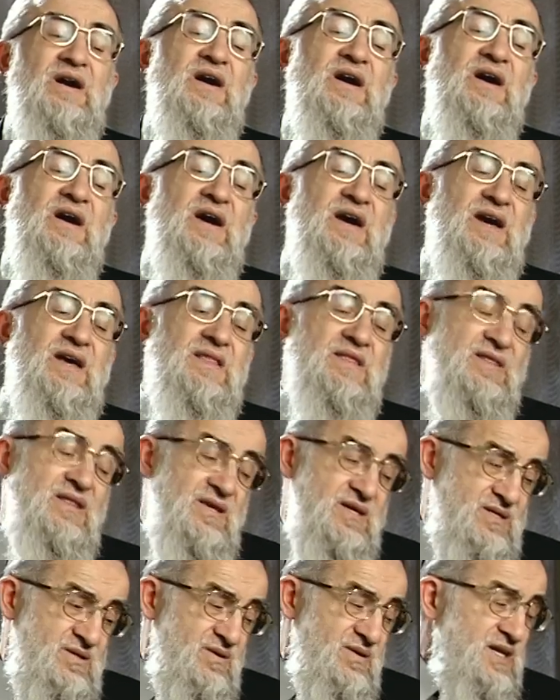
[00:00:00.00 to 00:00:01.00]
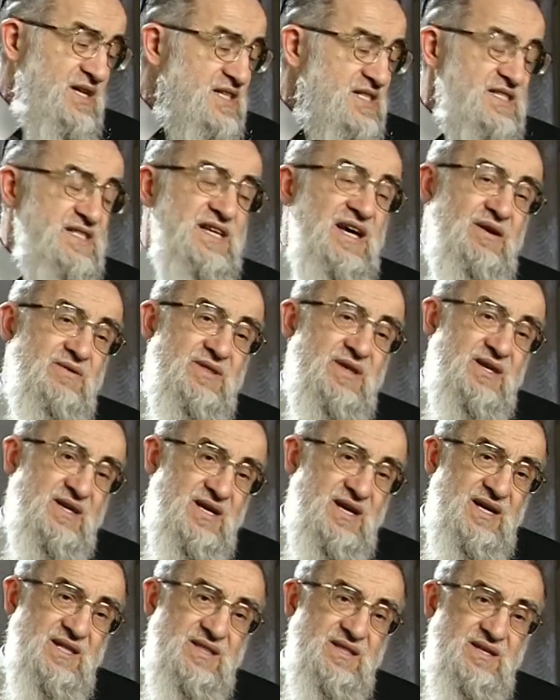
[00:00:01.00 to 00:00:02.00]
And so this is how they
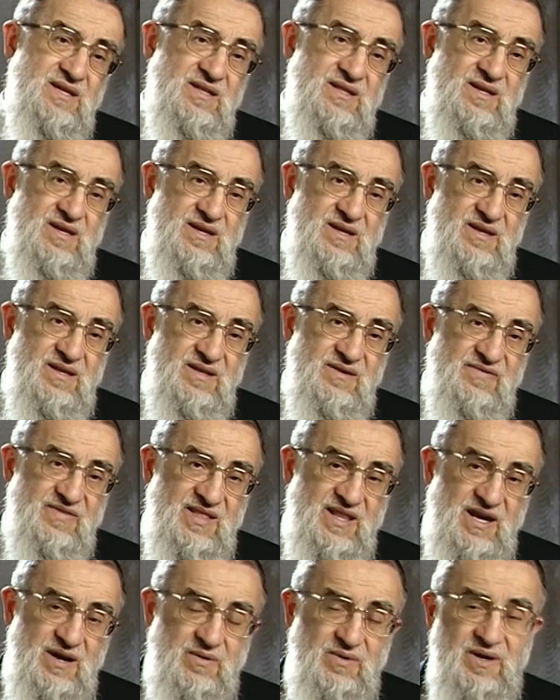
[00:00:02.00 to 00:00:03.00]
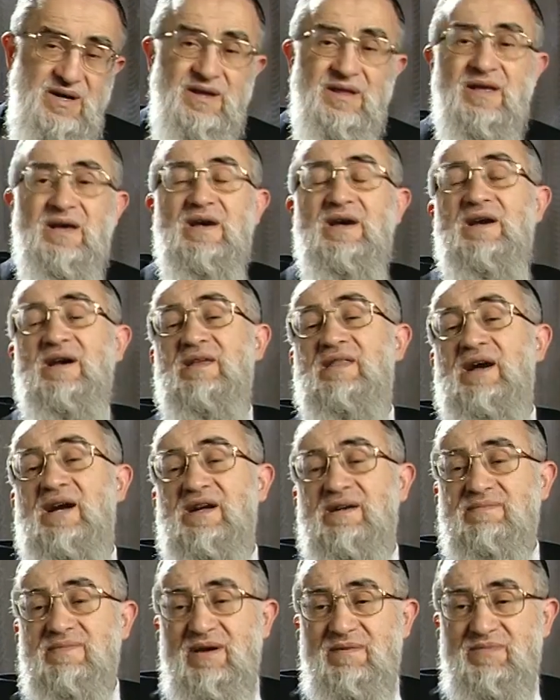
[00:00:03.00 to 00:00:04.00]
got the, the flour. And I
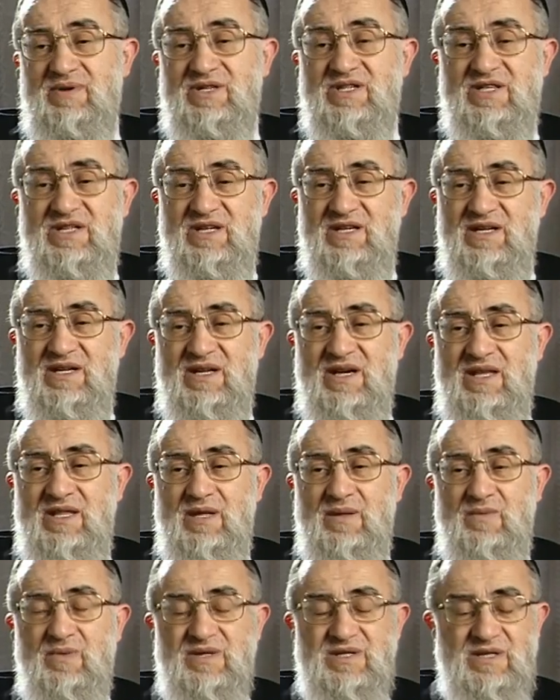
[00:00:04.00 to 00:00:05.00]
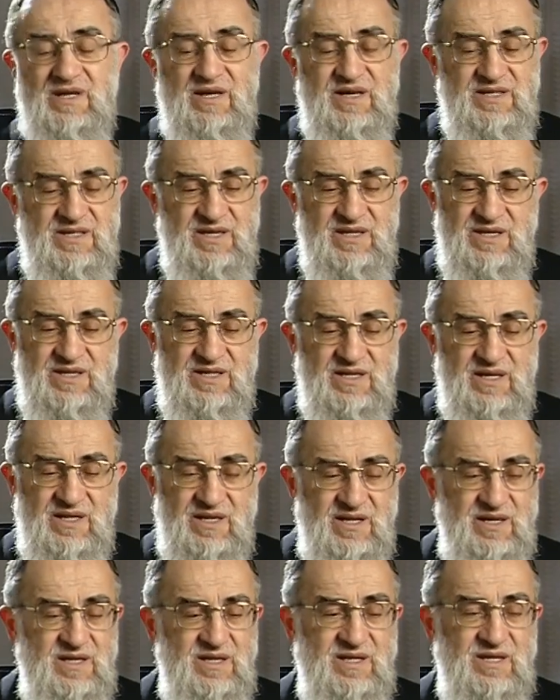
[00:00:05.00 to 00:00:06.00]
remember she and it was a Chassid
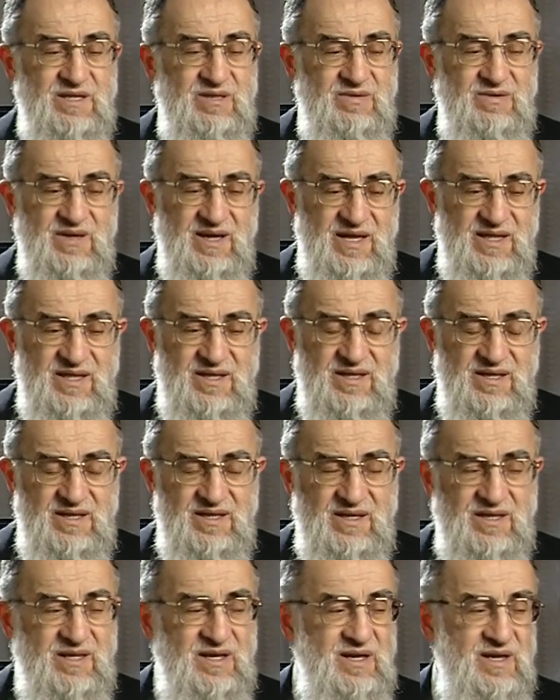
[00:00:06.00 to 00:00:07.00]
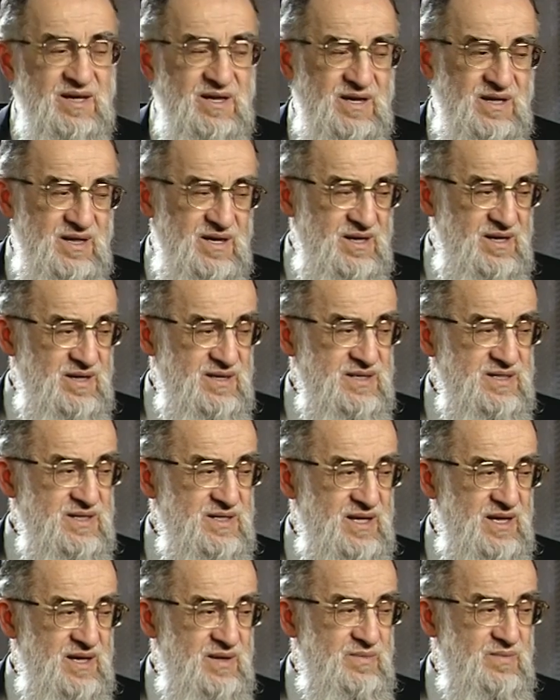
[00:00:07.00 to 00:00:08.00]
Shayid together did it. His
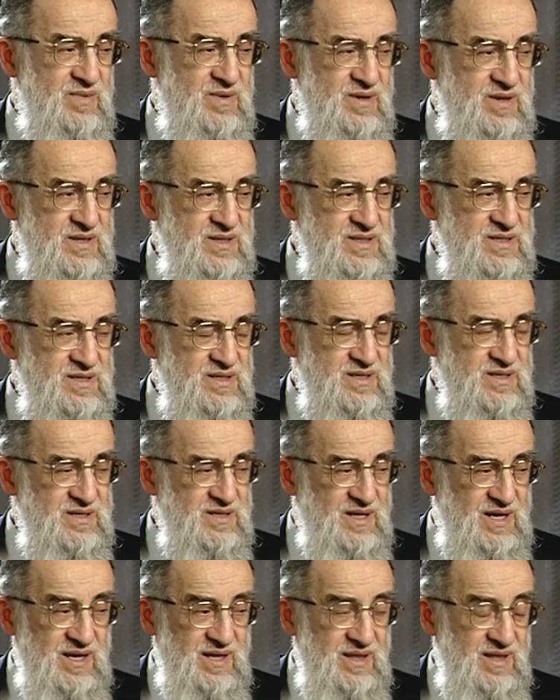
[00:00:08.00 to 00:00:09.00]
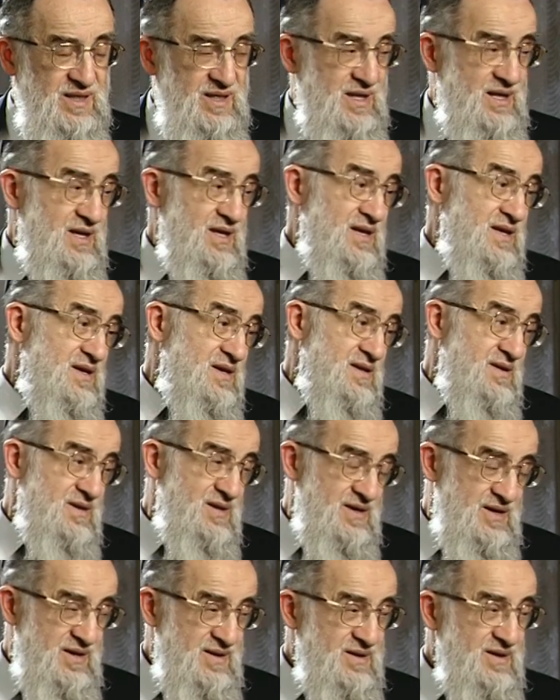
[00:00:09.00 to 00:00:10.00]
name was, uh, I think,
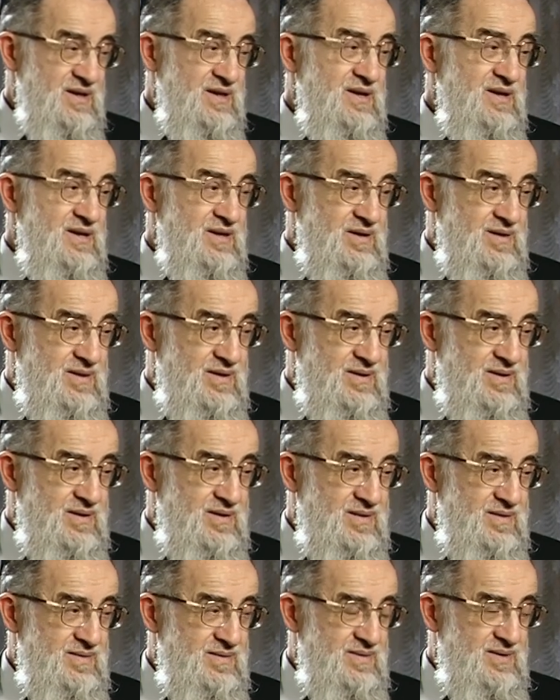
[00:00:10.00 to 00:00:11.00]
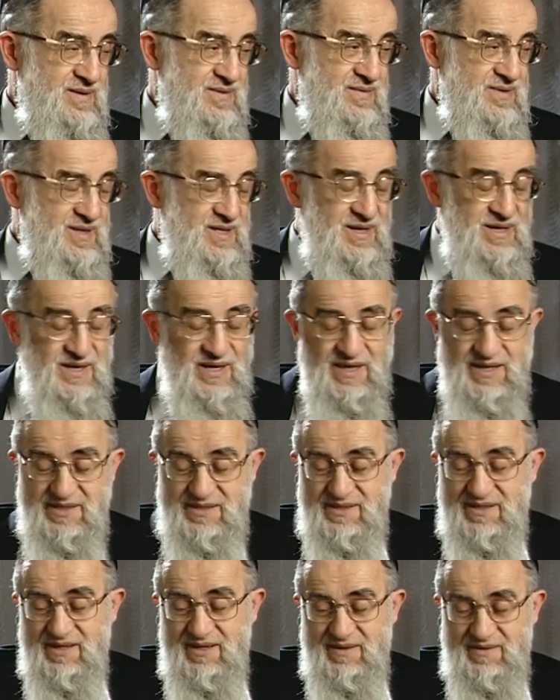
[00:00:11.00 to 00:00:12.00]
uh, uh, I mean,
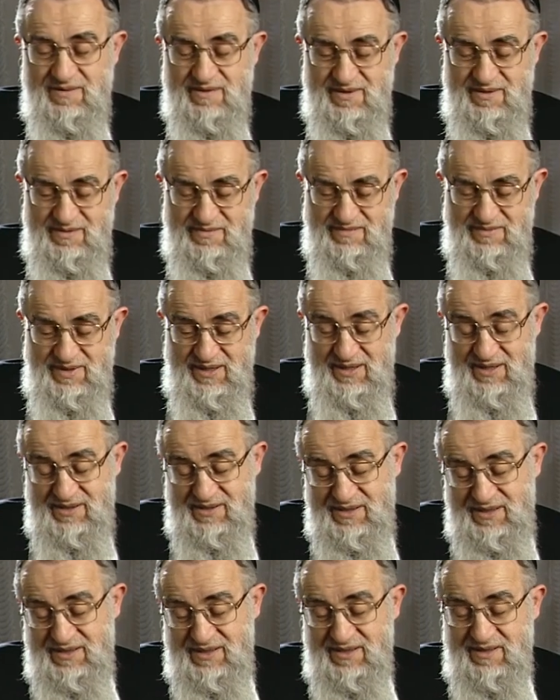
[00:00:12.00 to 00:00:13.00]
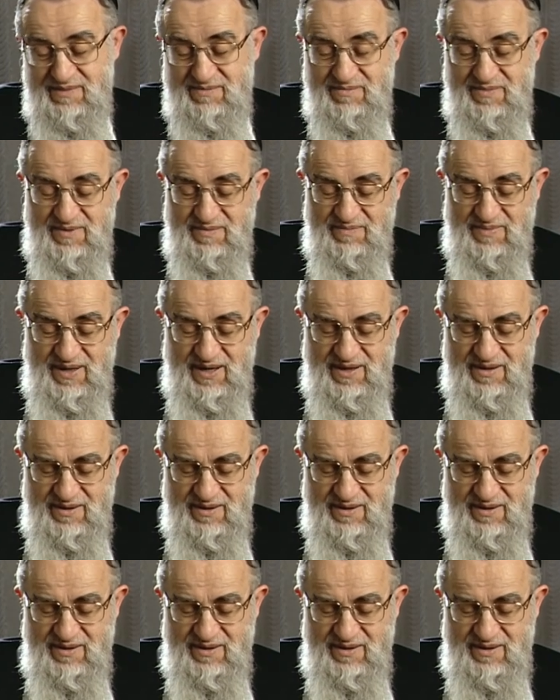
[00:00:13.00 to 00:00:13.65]
Heisler, uh, just a uh,